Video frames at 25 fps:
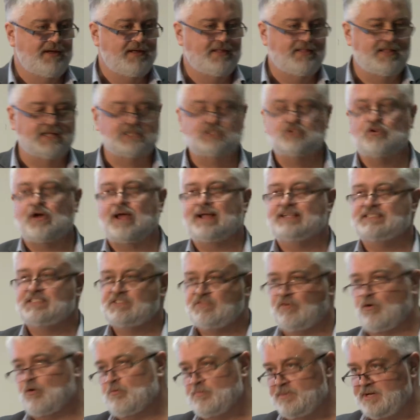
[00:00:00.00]
the
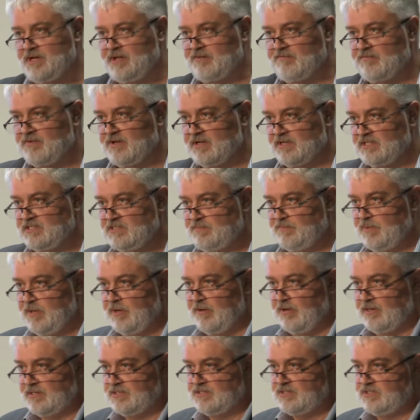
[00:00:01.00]
transformative
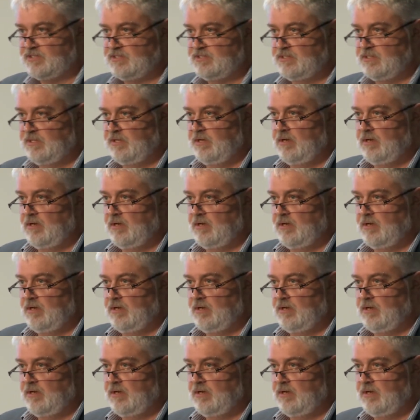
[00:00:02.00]
experience